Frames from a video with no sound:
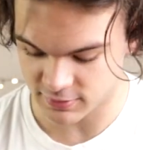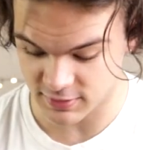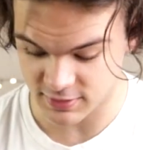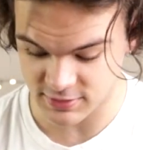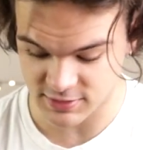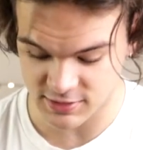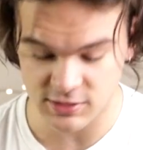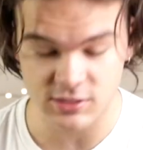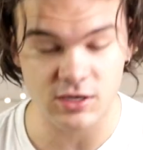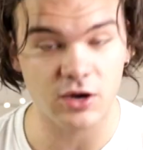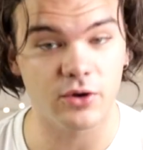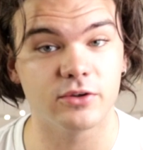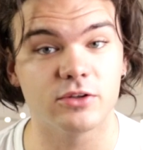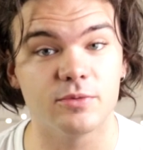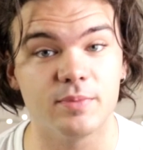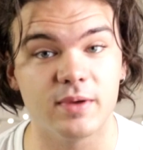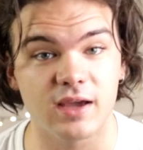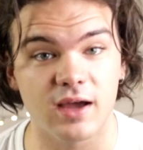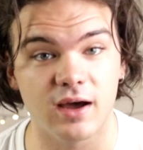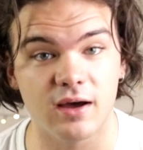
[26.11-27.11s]
this is going
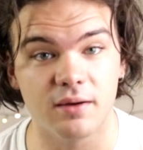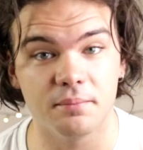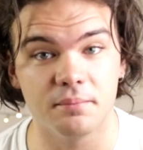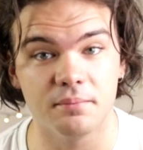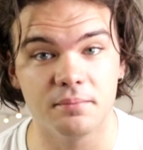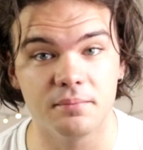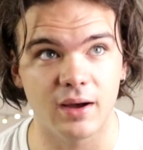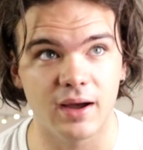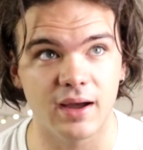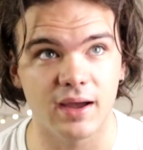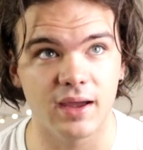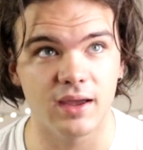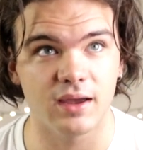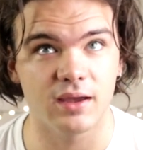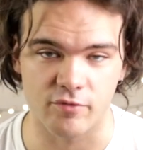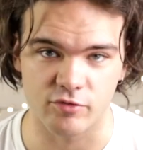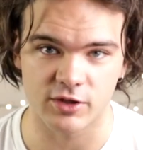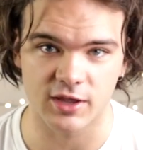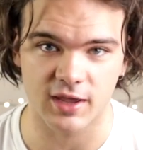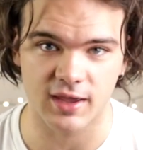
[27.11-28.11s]
to become my
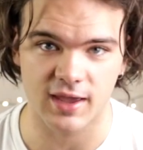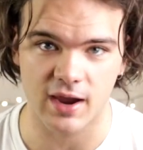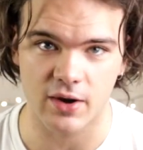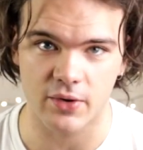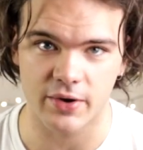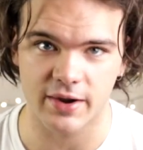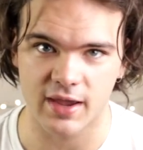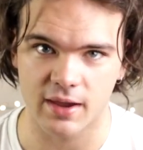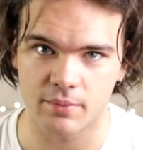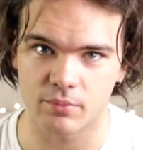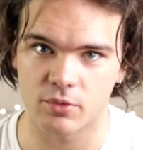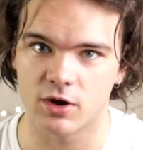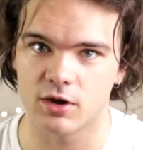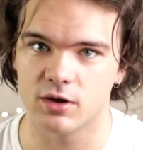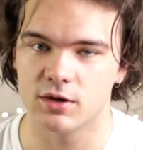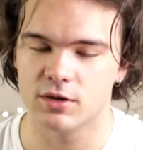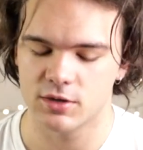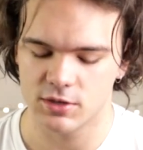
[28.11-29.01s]
everyday carry camera.